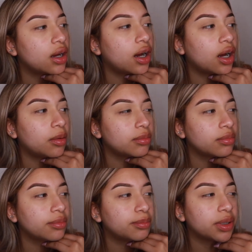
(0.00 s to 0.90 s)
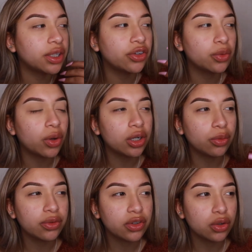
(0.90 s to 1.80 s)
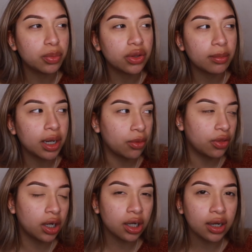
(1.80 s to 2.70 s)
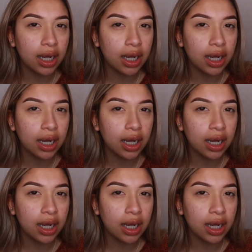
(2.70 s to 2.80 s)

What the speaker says: But I did want to still put them out there.